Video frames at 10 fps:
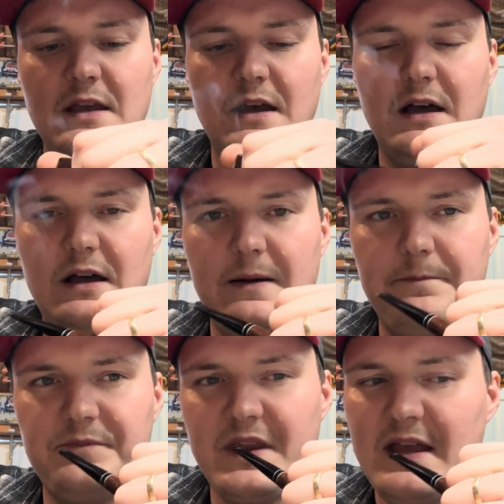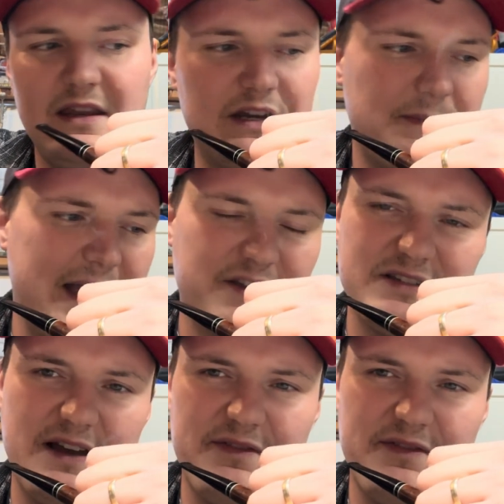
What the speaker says: The tobacco is not